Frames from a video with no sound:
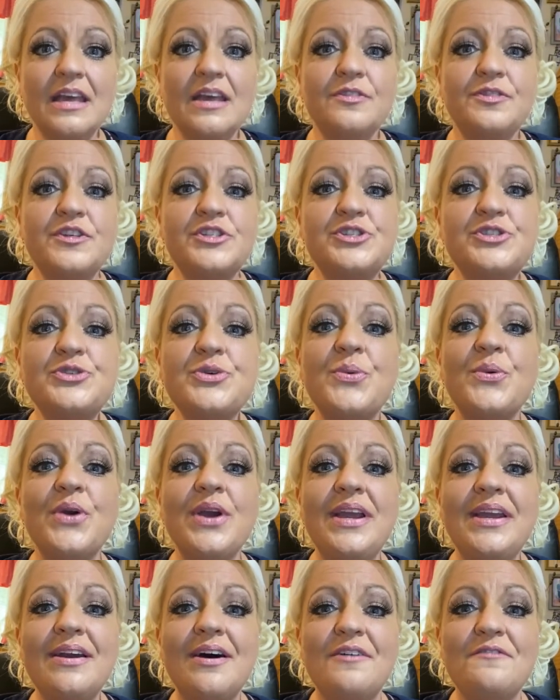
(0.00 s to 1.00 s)
The
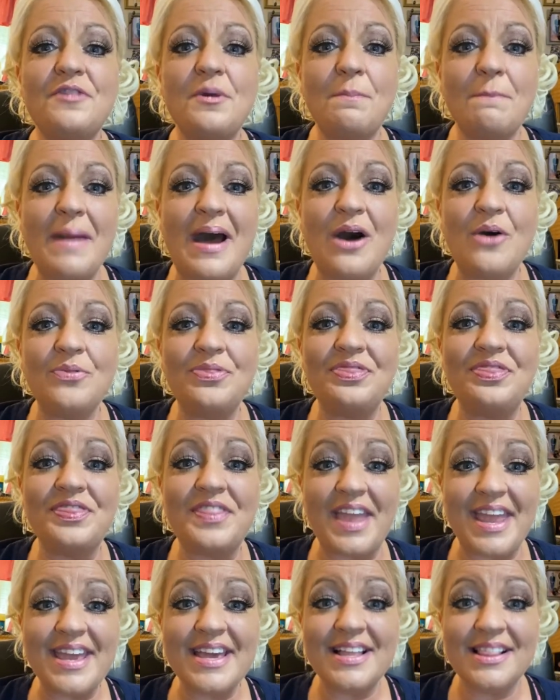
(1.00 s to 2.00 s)
story of the mountain
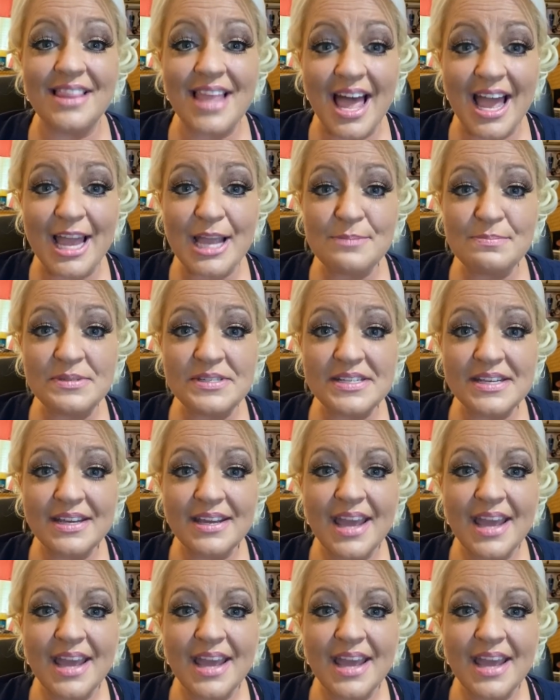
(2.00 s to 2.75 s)
they climbed